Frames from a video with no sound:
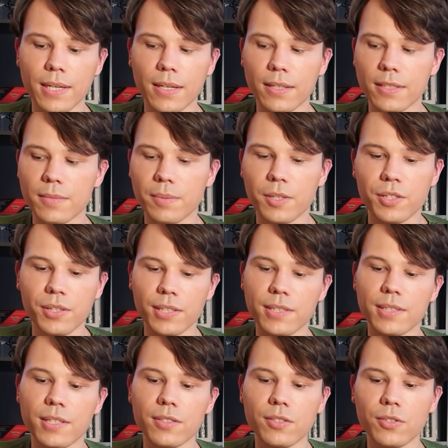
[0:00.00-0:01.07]
especially
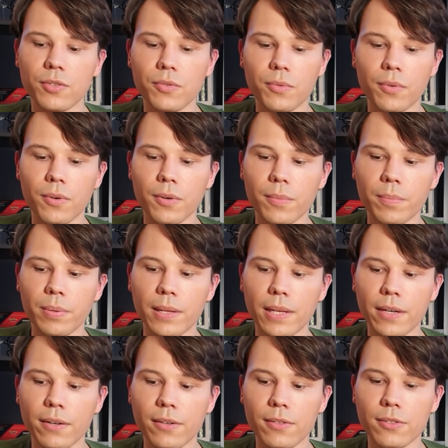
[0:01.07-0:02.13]
since newer
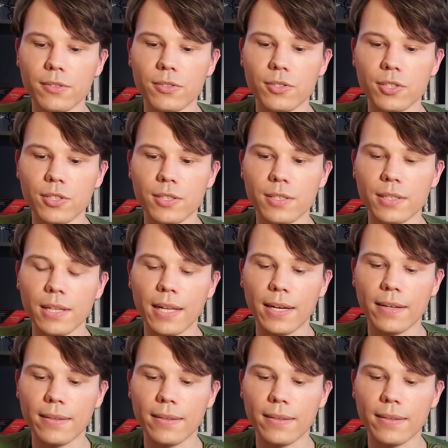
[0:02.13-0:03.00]
players just like the